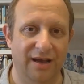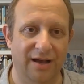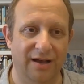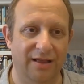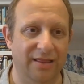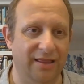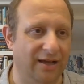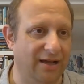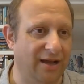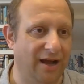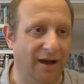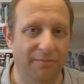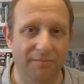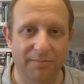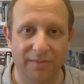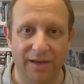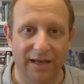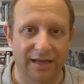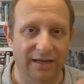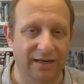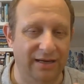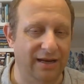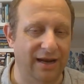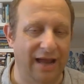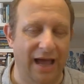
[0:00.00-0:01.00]
that come
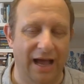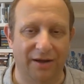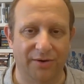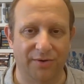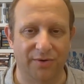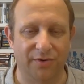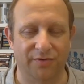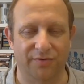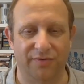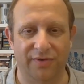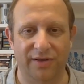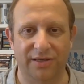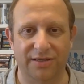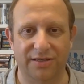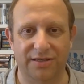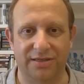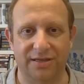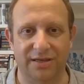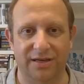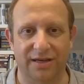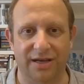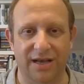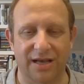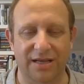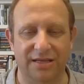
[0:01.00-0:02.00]
in and out of his
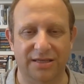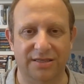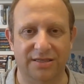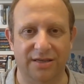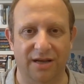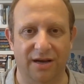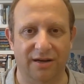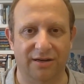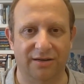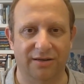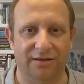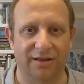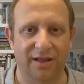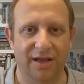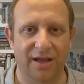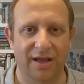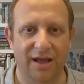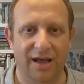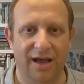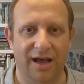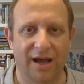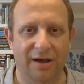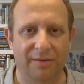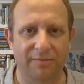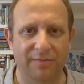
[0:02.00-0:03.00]
circle.
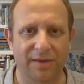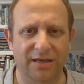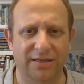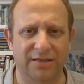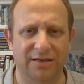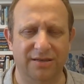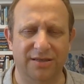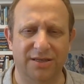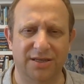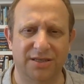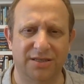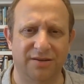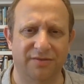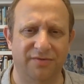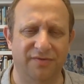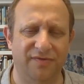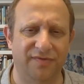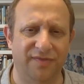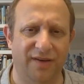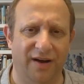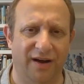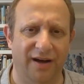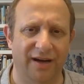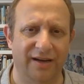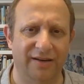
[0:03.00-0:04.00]
He's just a
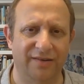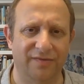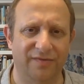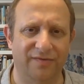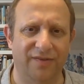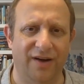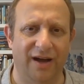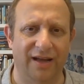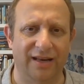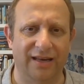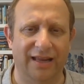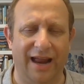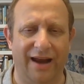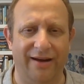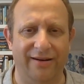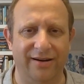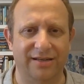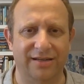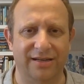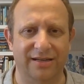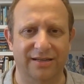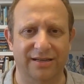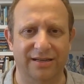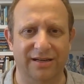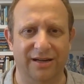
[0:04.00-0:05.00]
fine
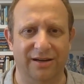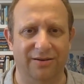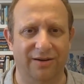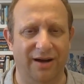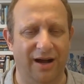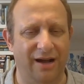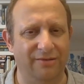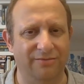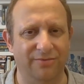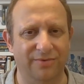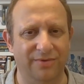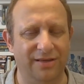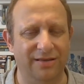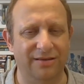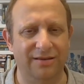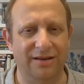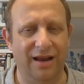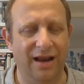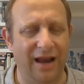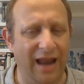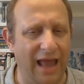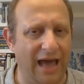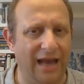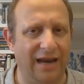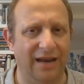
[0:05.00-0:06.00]
character, and I would
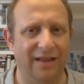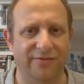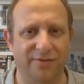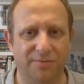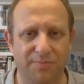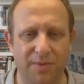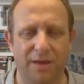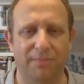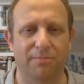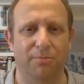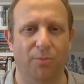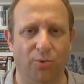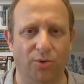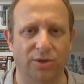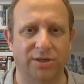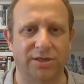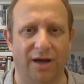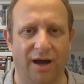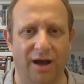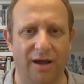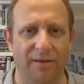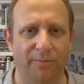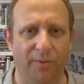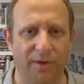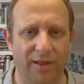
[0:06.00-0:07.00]
gladly have spent more
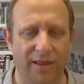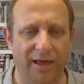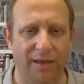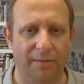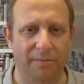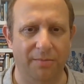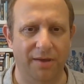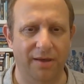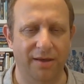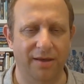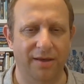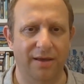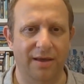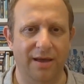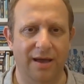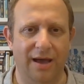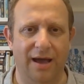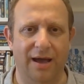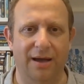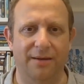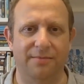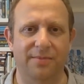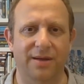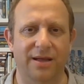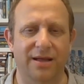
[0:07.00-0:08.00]
time with him.
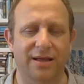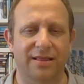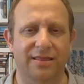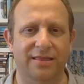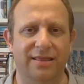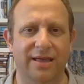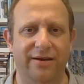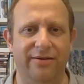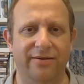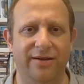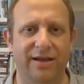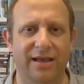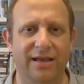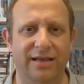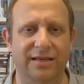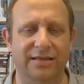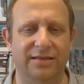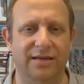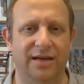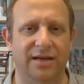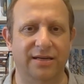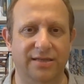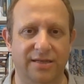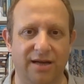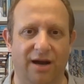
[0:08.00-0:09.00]
There is
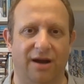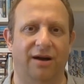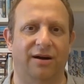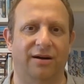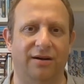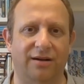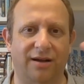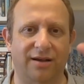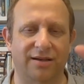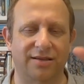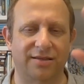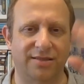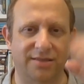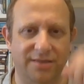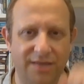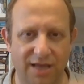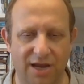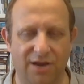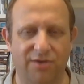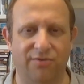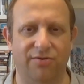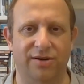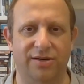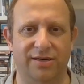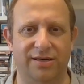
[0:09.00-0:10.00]
a dark
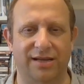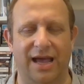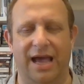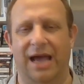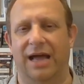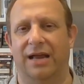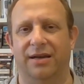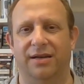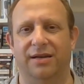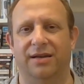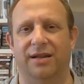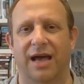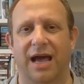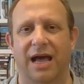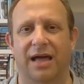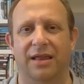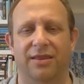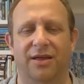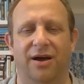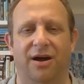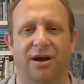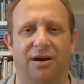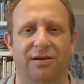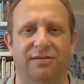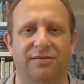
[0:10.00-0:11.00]
secret at
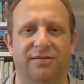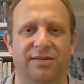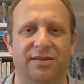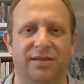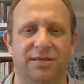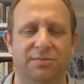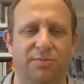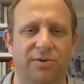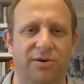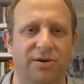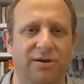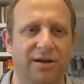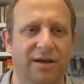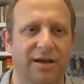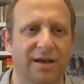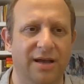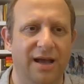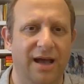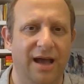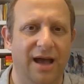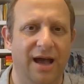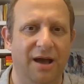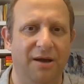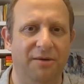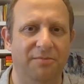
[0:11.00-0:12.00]
the heart of this book,
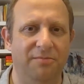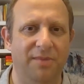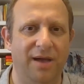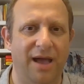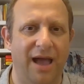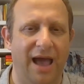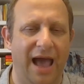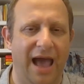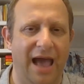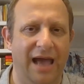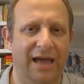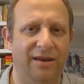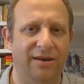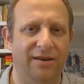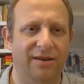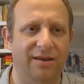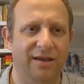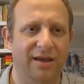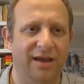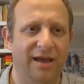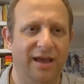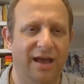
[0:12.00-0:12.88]
and